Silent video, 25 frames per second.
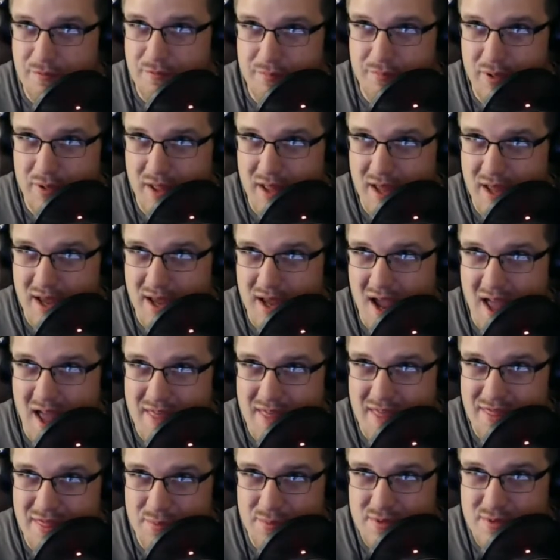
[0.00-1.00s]
play.
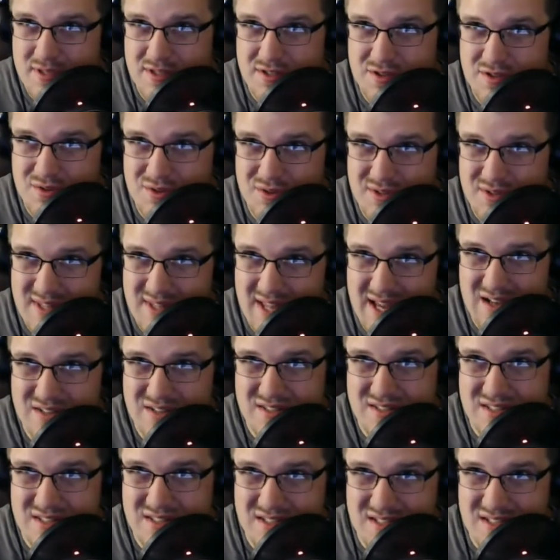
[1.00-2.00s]
Was it
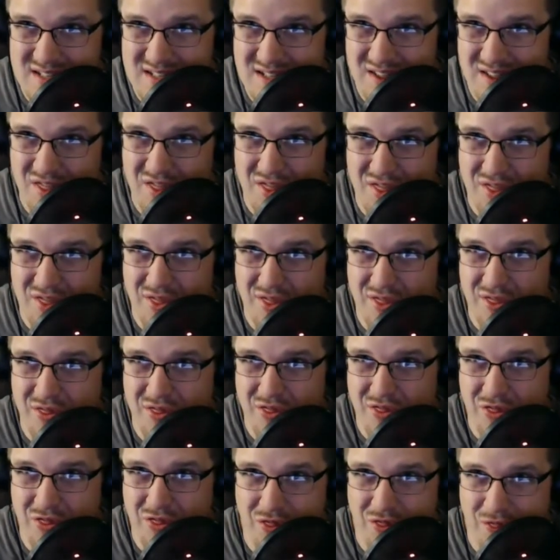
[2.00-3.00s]

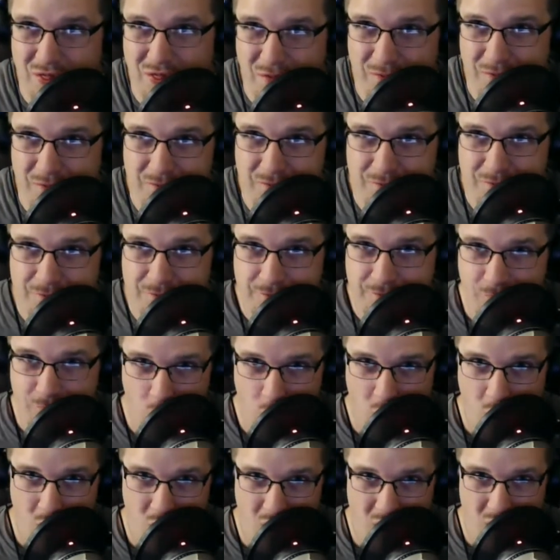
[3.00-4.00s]

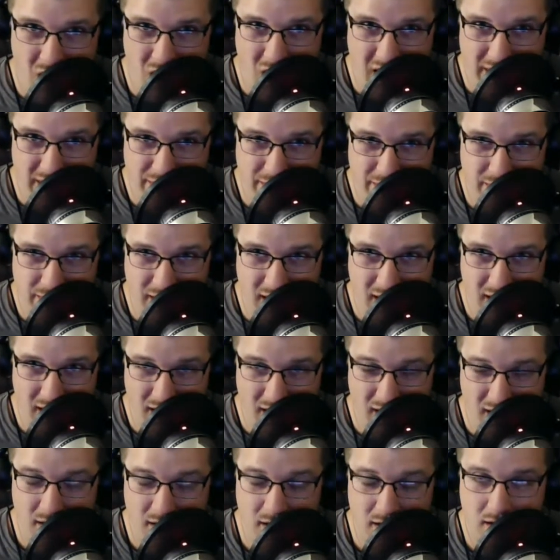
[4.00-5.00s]
2004? I
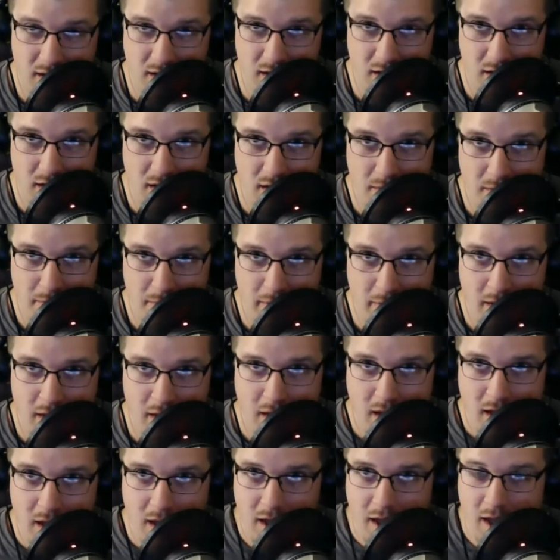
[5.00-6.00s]
think.
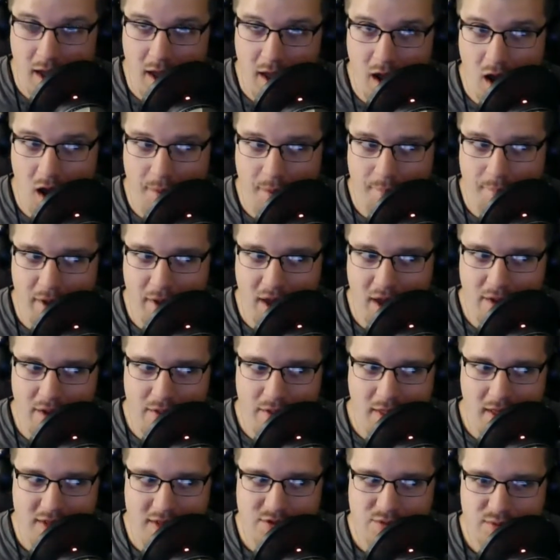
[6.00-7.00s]
And
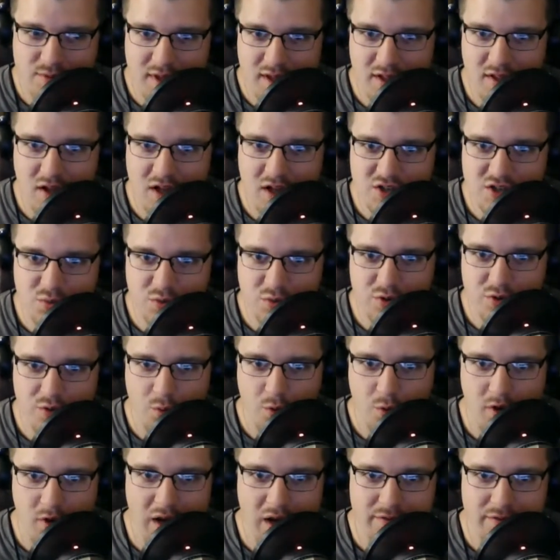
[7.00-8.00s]
that's when they launched World of
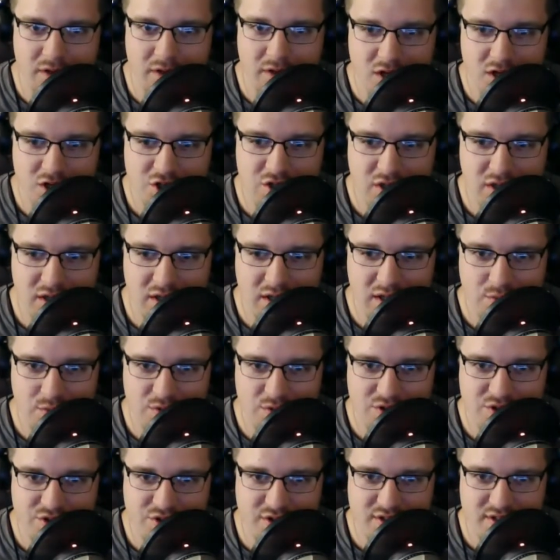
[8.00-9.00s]
Warcraft. And initially, it
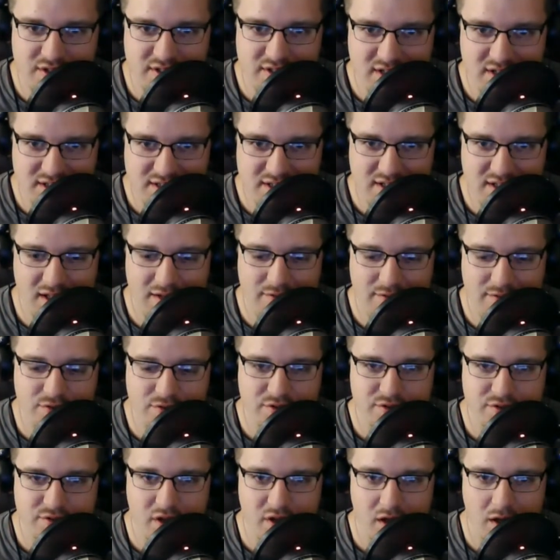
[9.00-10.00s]
was just 60
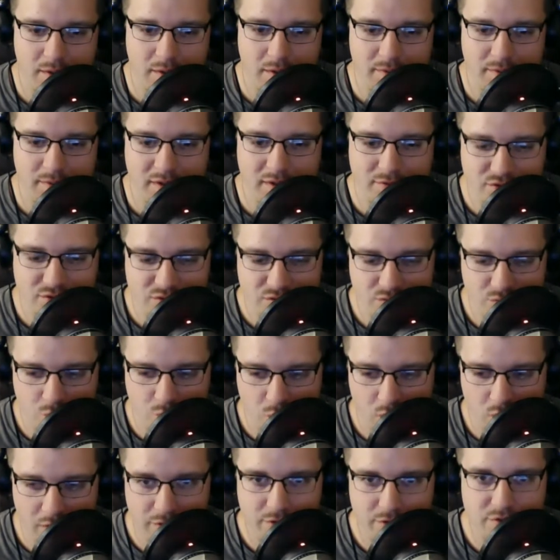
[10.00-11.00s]
levels, levels
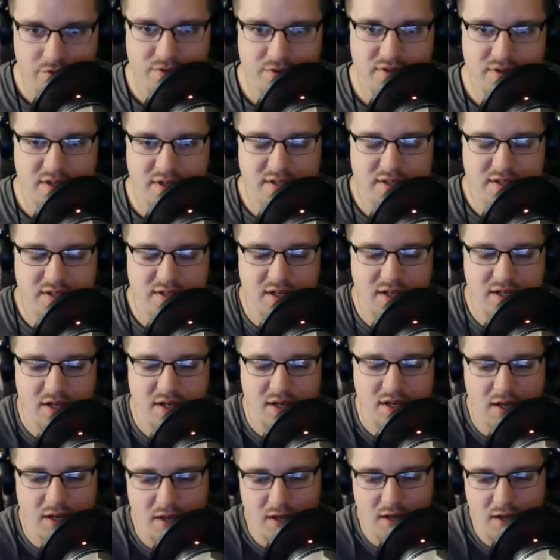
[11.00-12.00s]
1 through 60,
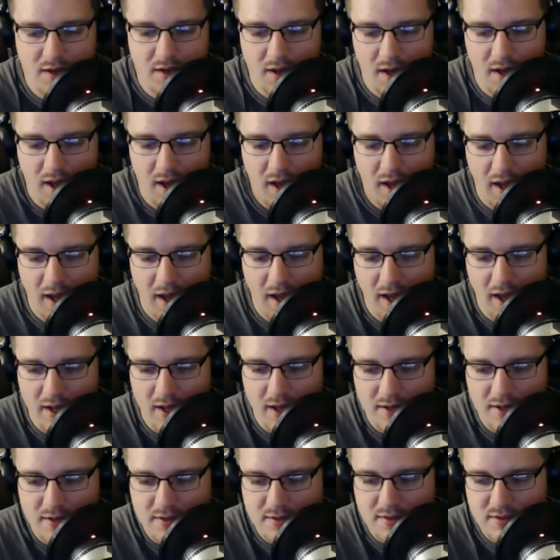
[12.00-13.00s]

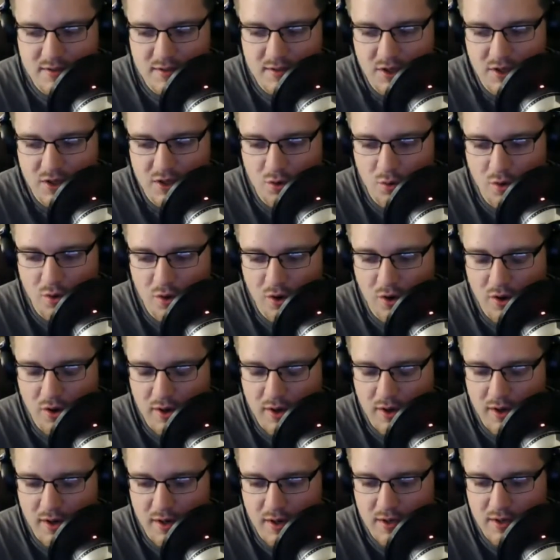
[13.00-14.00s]
and you
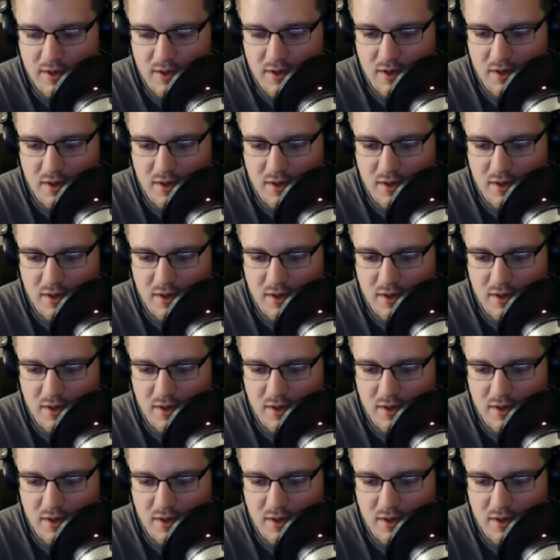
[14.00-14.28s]
could